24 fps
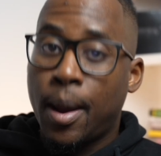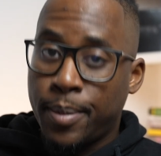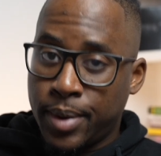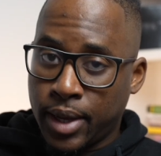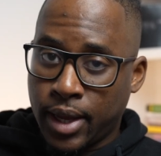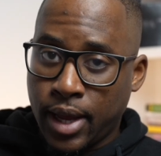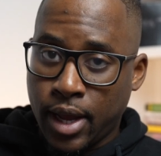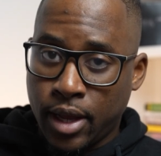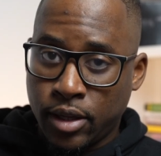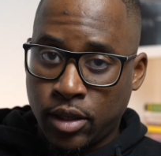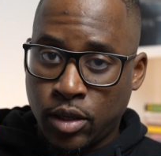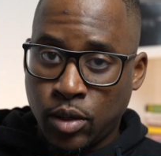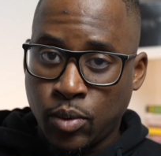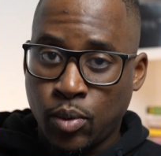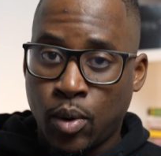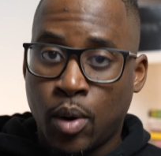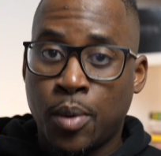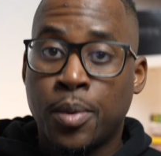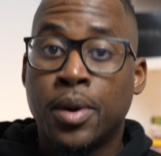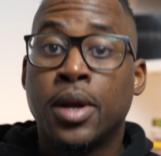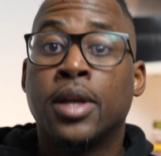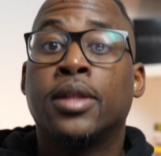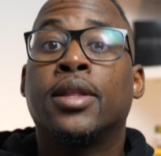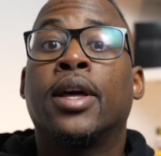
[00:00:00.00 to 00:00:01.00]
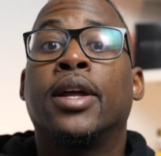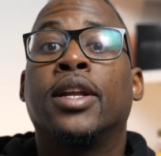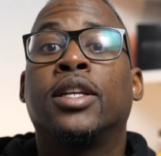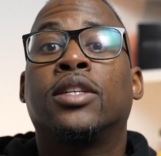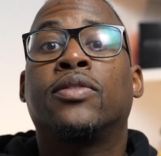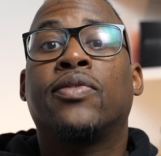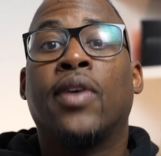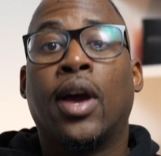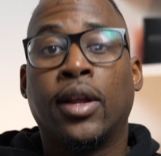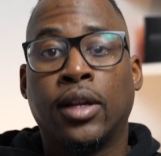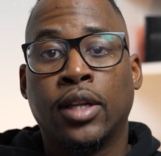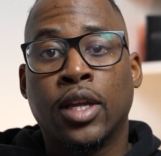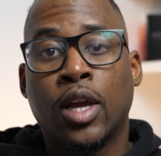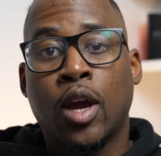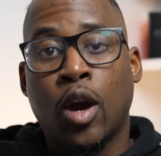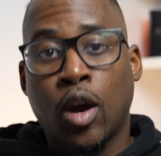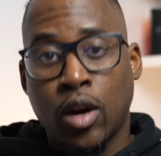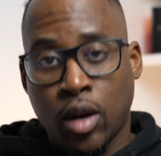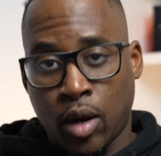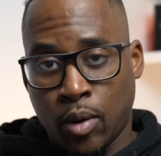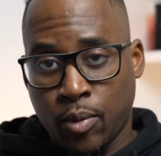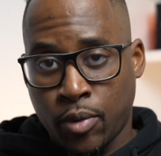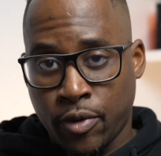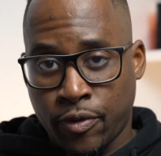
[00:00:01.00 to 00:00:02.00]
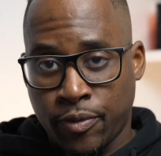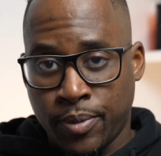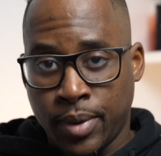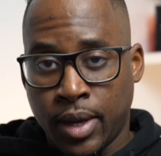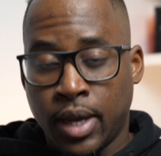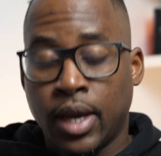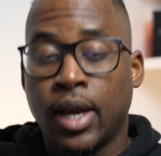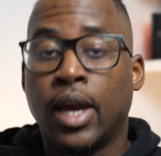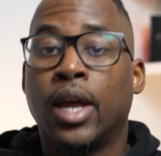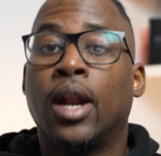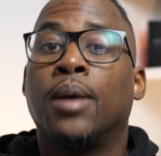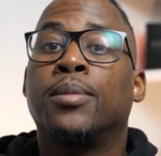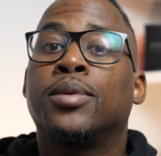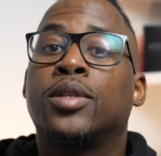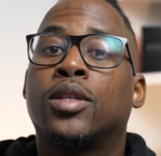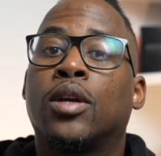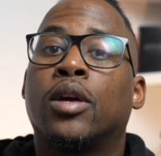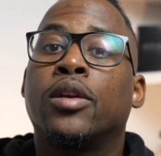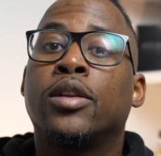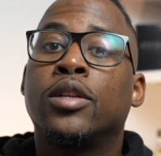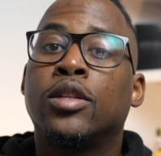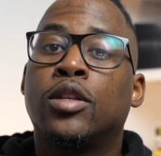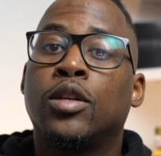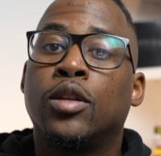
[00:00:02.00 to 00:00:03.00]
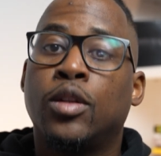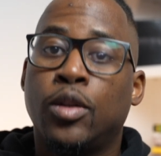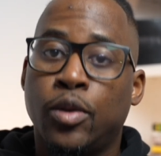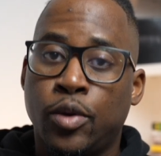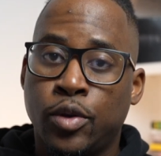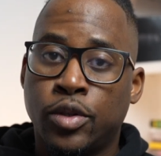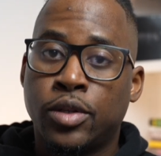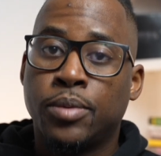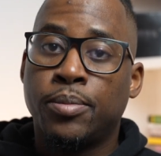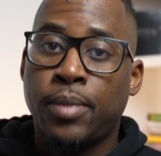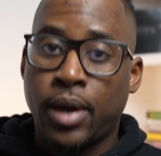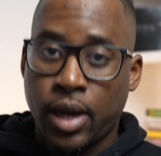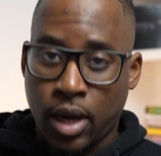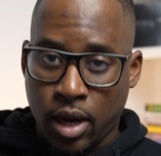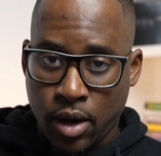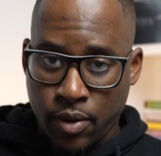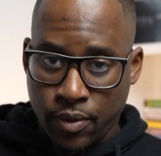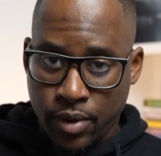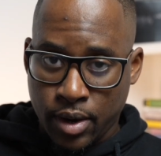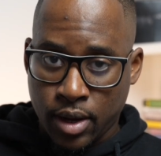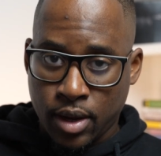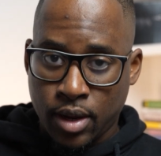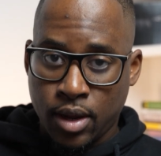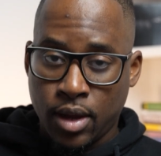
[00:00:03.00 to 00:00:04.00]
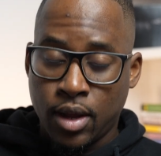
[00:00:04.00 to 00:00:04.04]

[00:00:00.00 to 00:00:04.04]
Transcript: began to worry that it's finally caught up with me and I'm starting to lose my hearing.